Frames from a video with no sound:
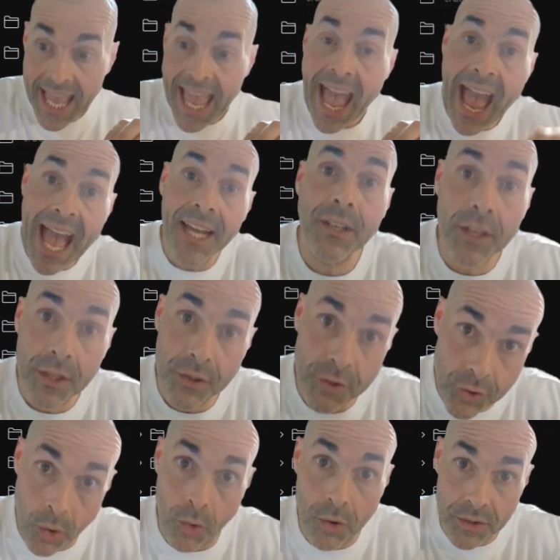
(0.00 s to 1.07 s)
at
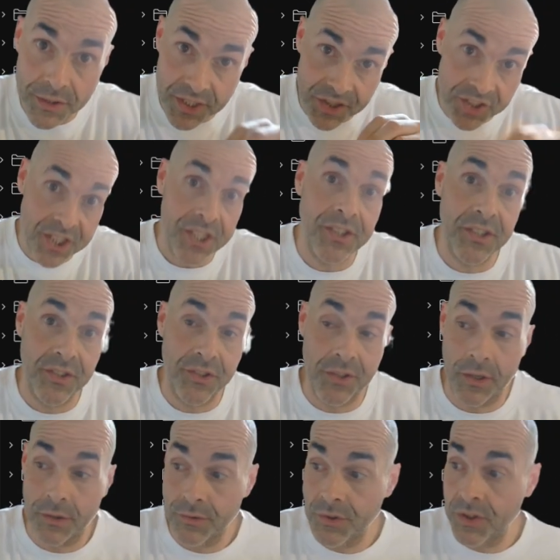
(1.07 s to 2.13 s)
your decision
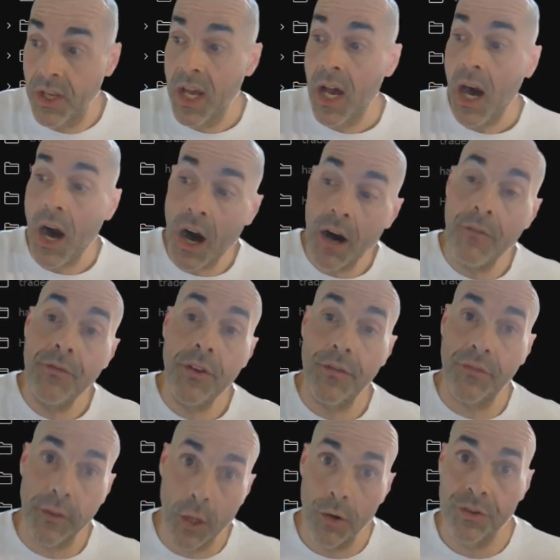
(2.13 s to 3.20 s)
zones of your
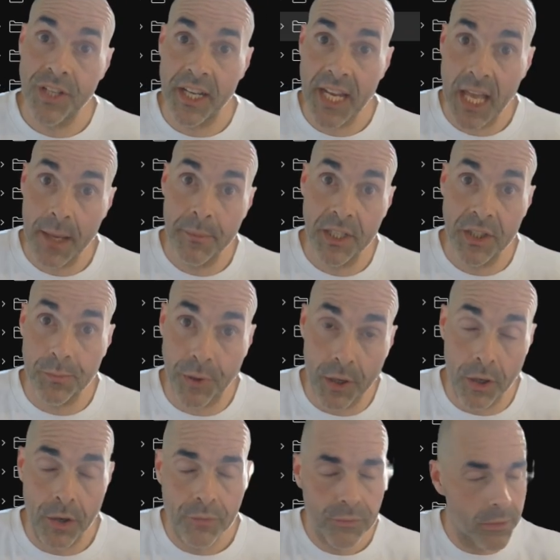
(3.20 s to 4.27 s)
Flow Dynamics Pro.